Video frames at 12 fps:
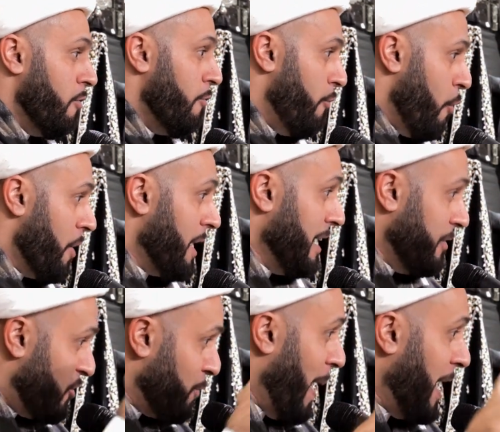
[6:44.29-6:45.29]
for
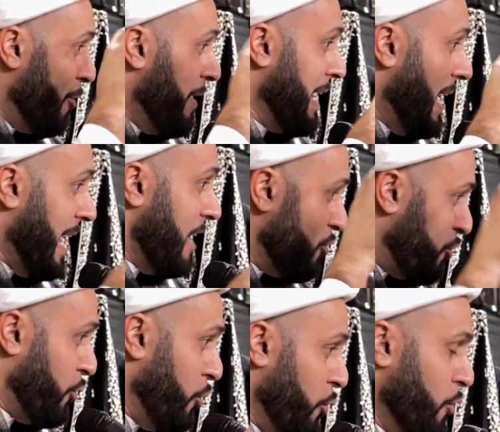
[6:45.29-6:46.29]
conspiring
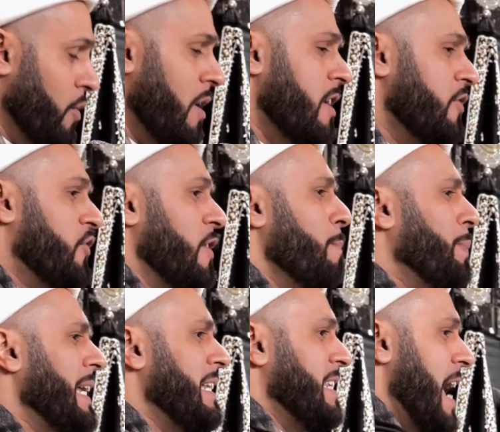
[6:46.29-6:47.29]
against you,
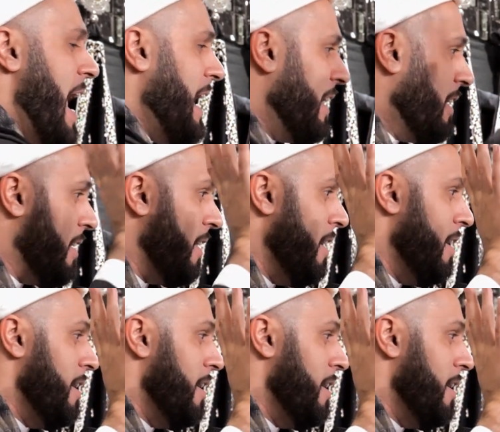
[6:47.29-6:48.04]
simply take